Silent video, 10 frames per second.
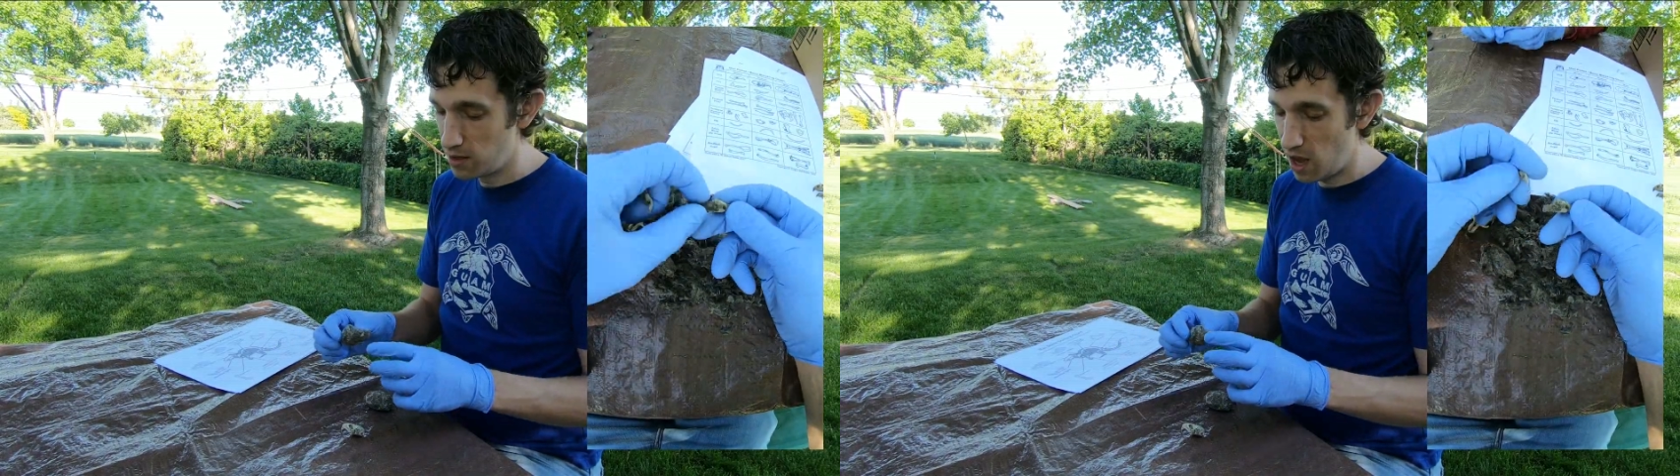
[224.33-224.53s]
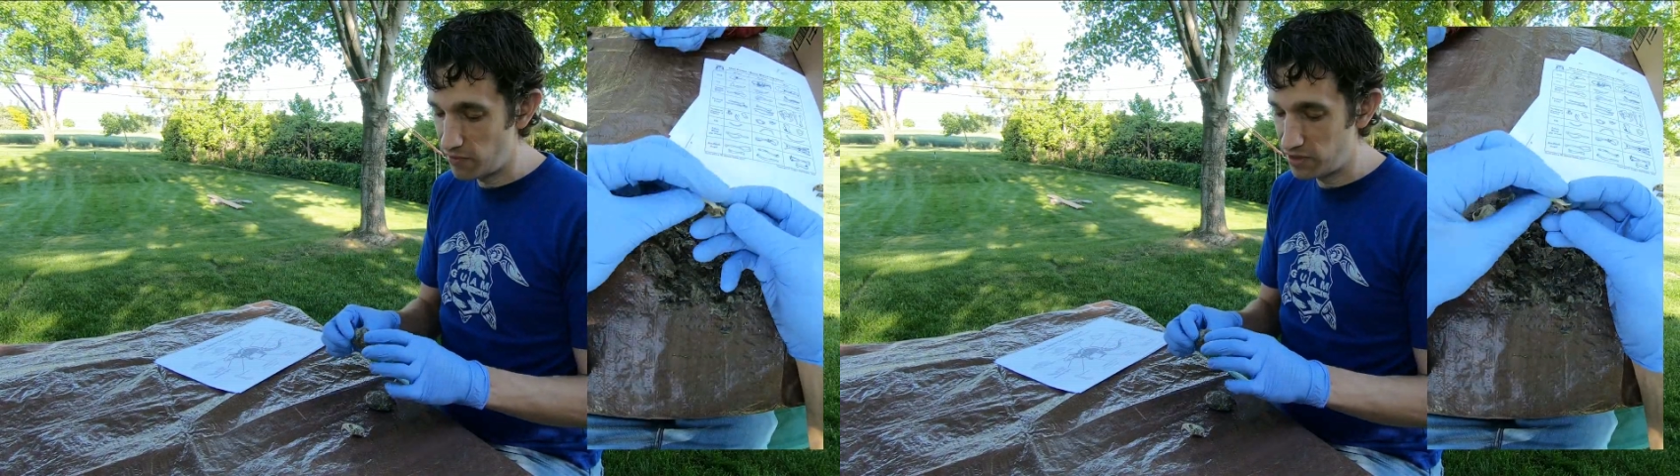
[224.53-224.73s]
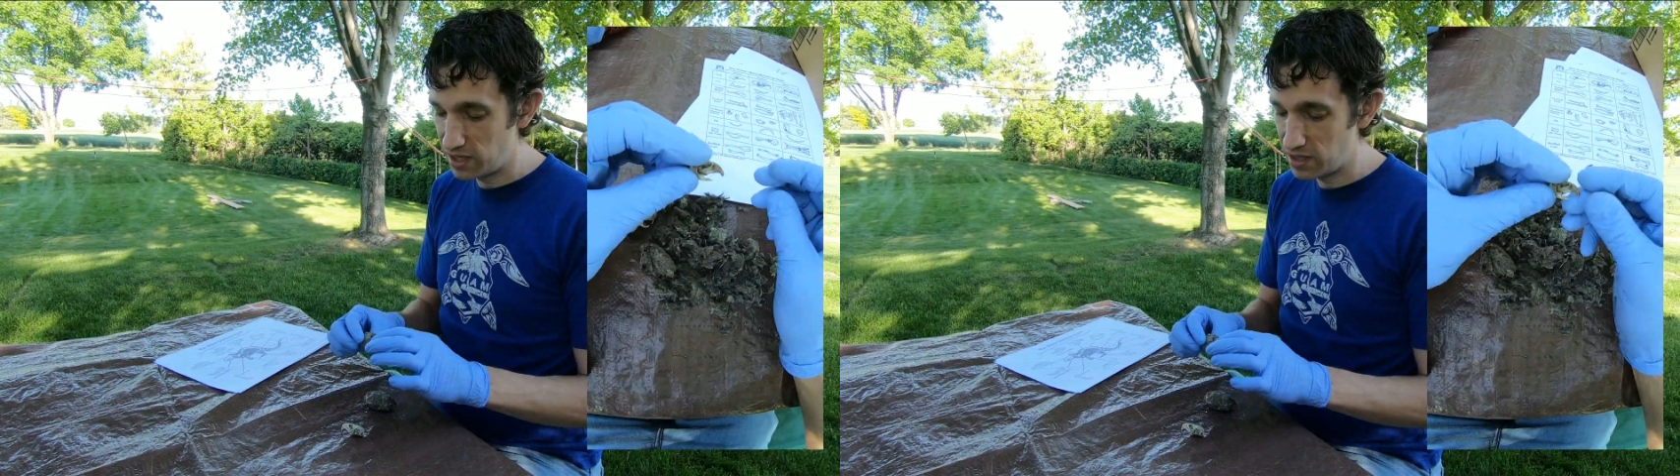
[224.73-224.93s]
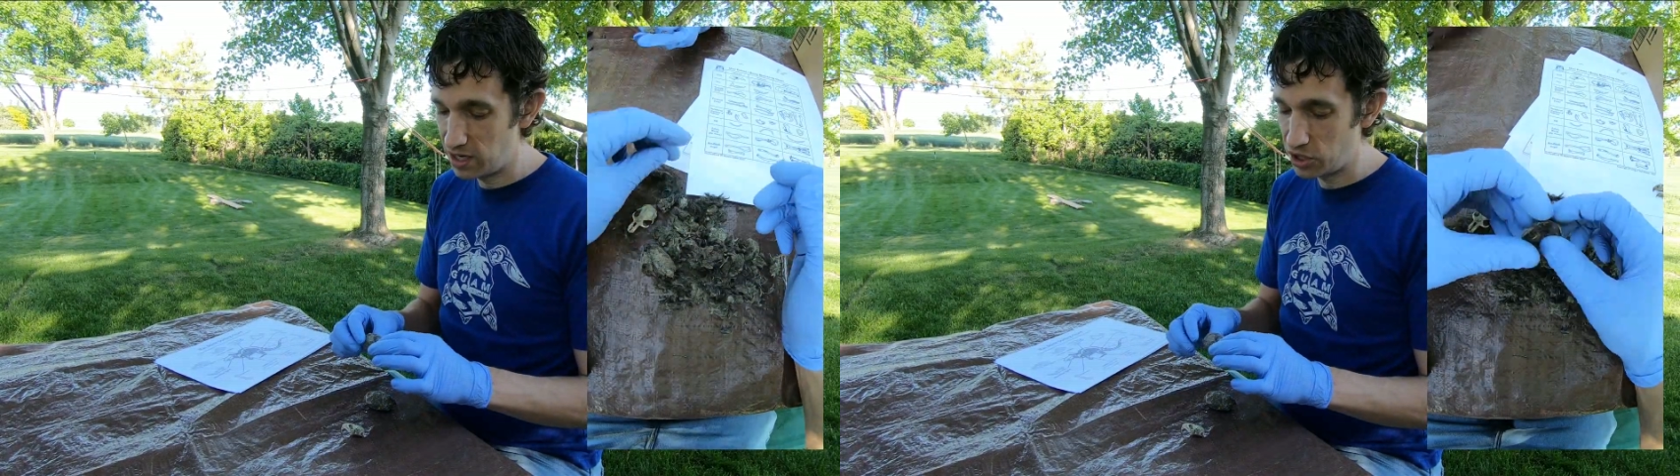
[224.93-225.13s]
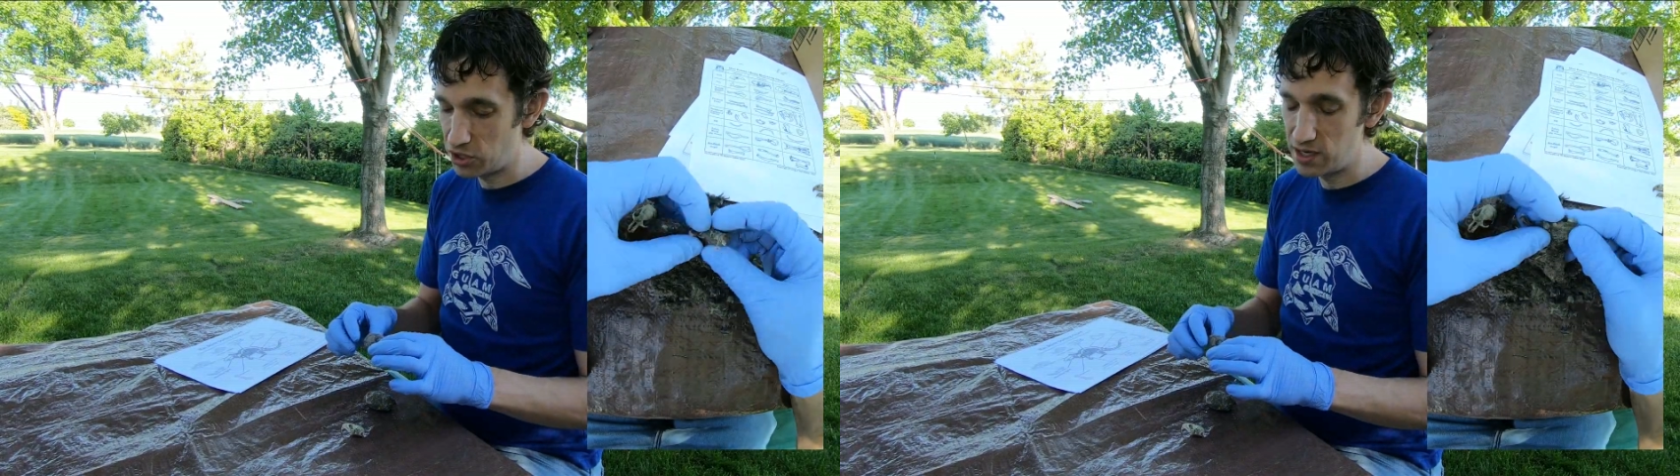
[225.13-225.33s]
everything that
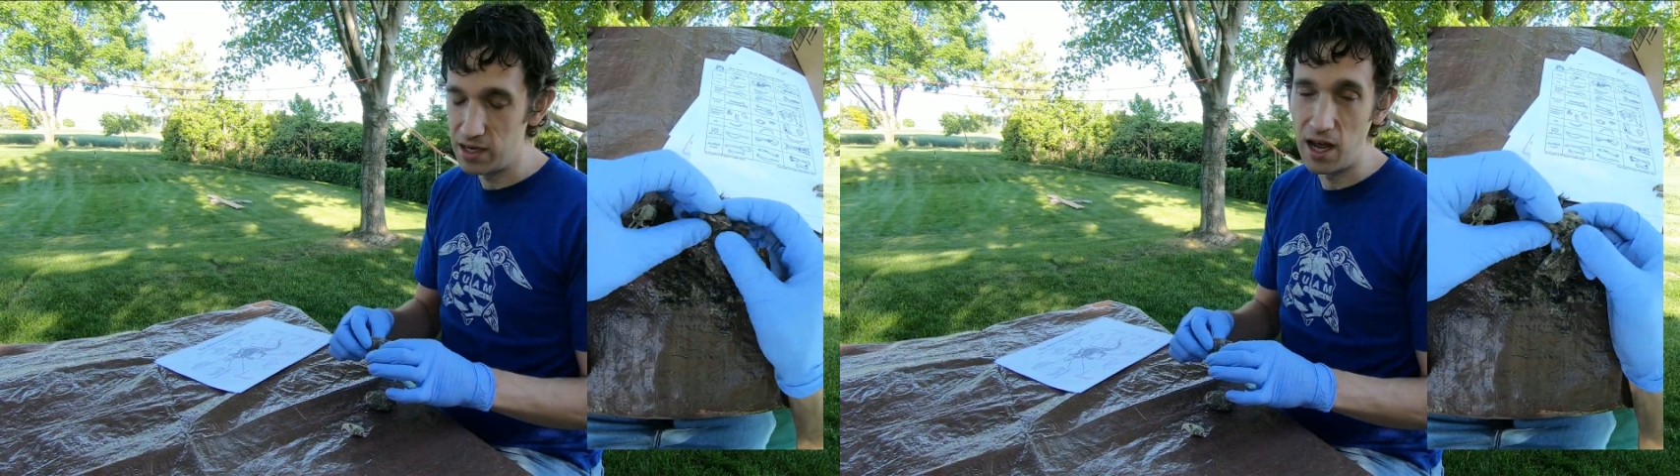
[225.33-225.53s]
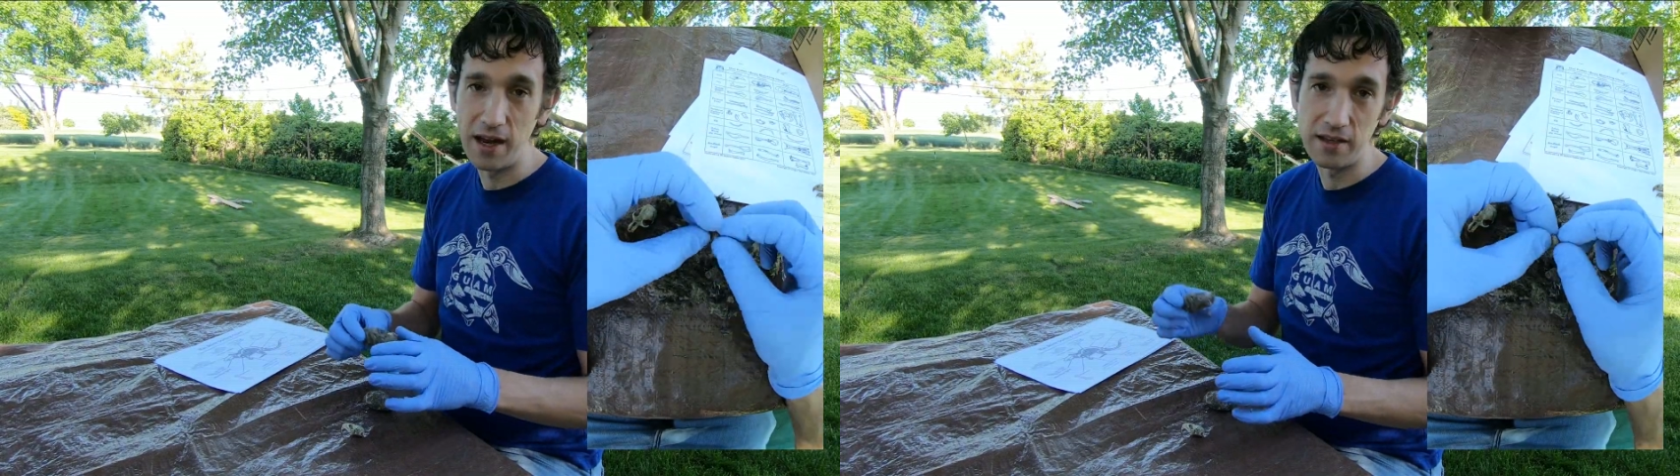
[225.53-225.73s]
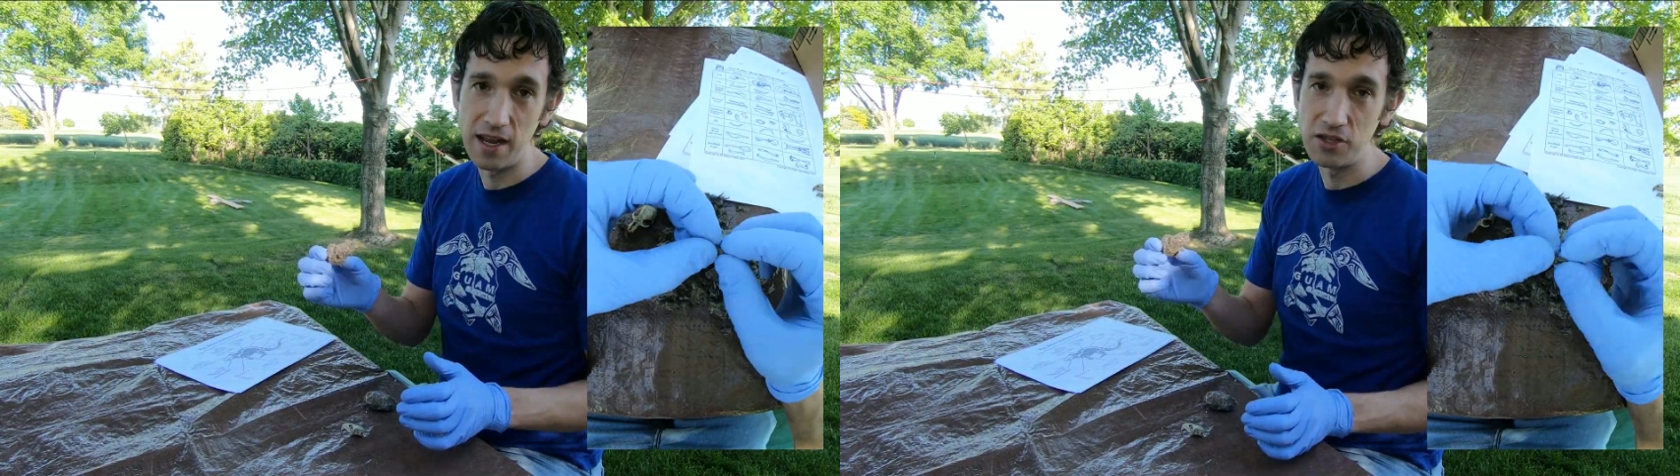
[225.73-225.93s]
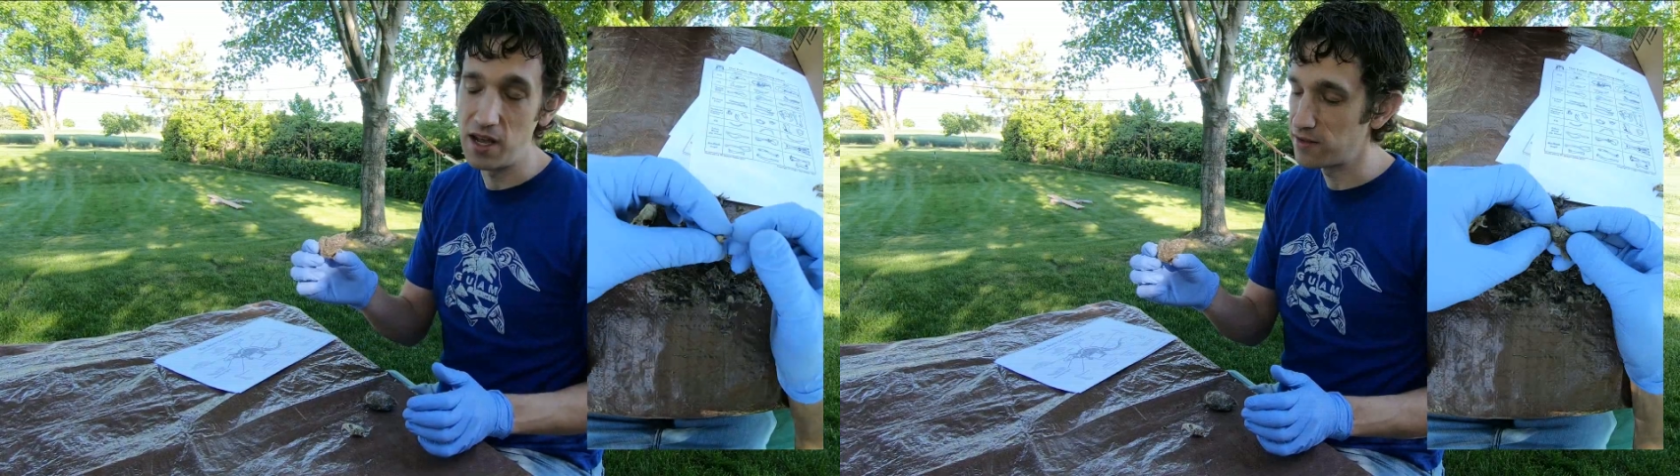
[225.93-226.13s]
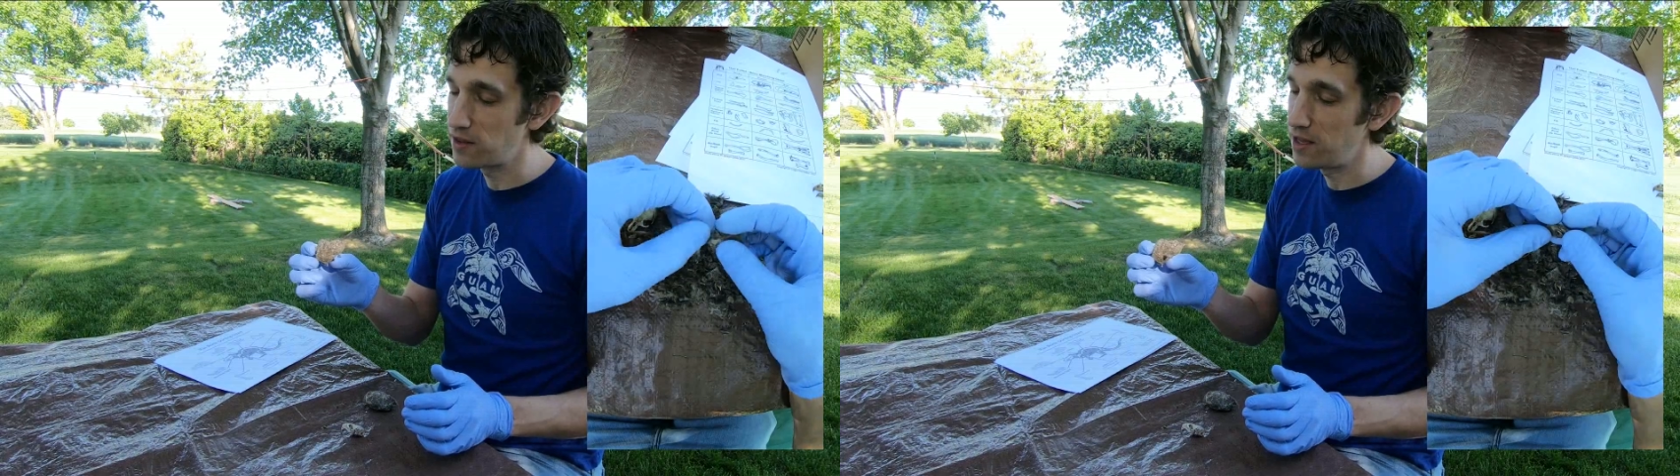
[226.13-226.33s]
it could not digest.